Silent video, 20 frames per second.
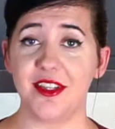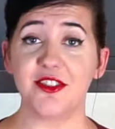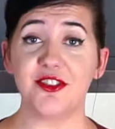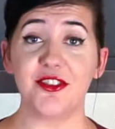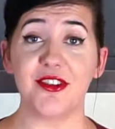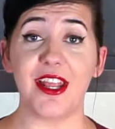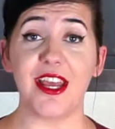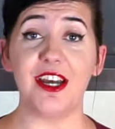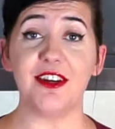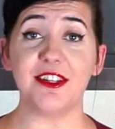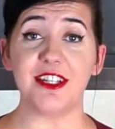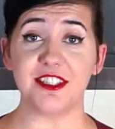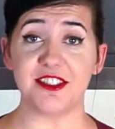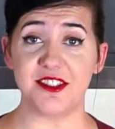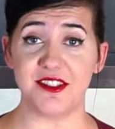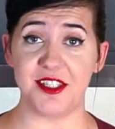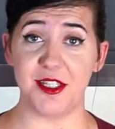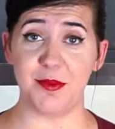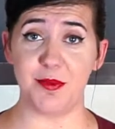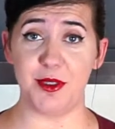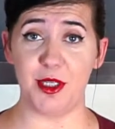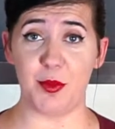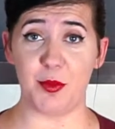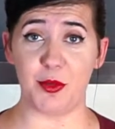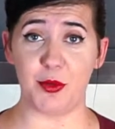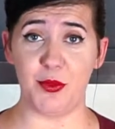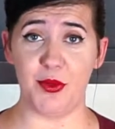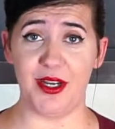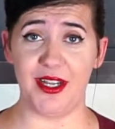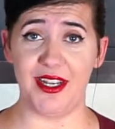So now here's tip
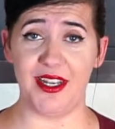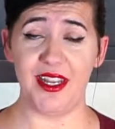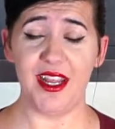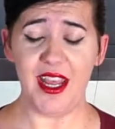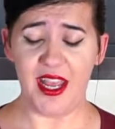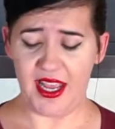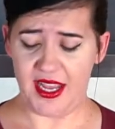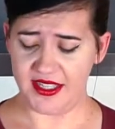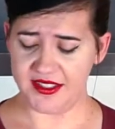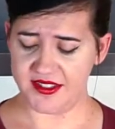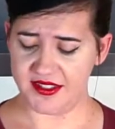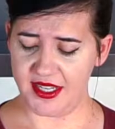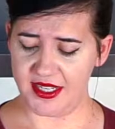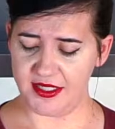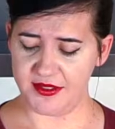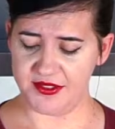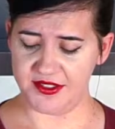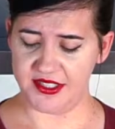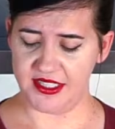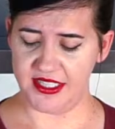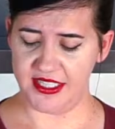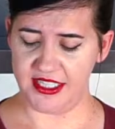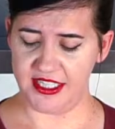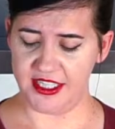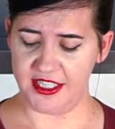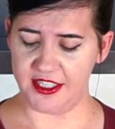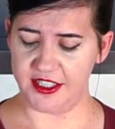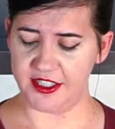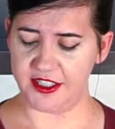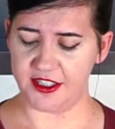number 1. Instead of sitting
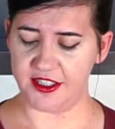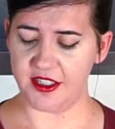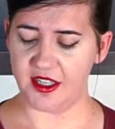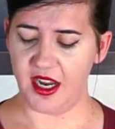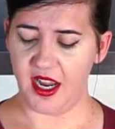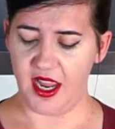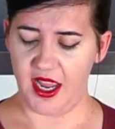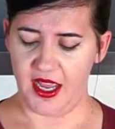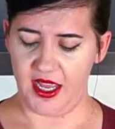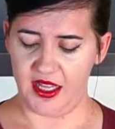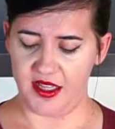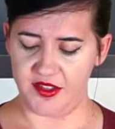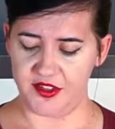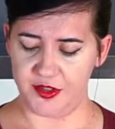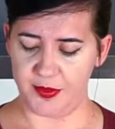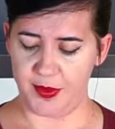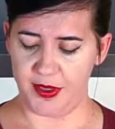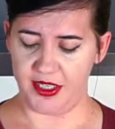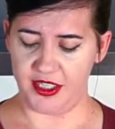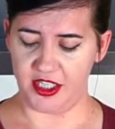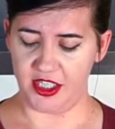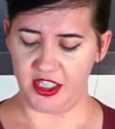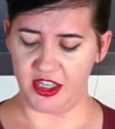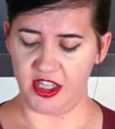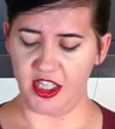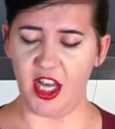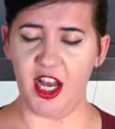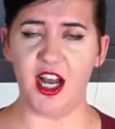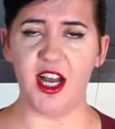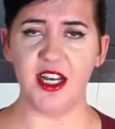here and spending a
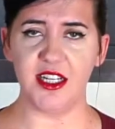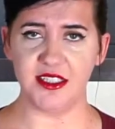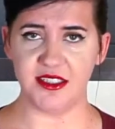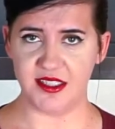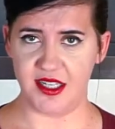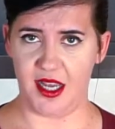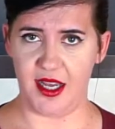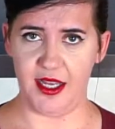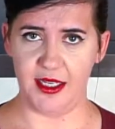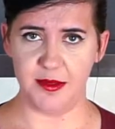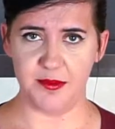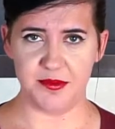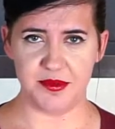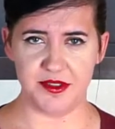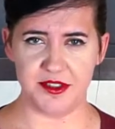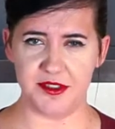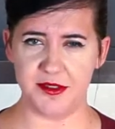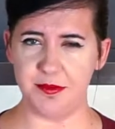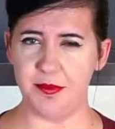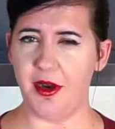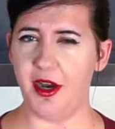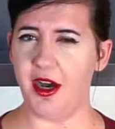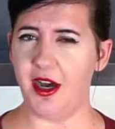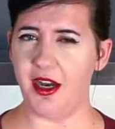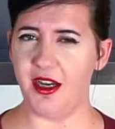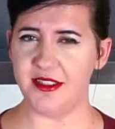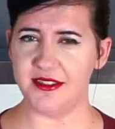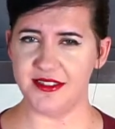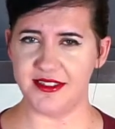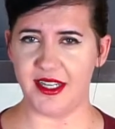long time
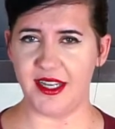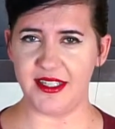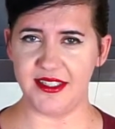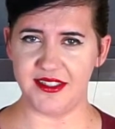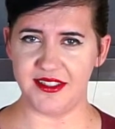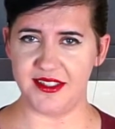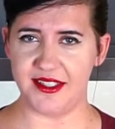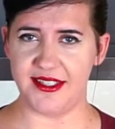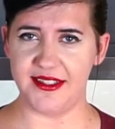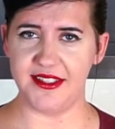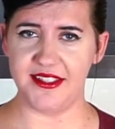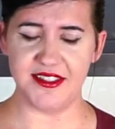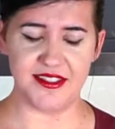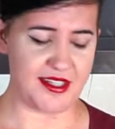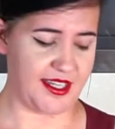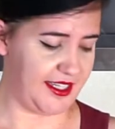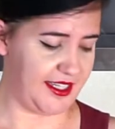small dicing this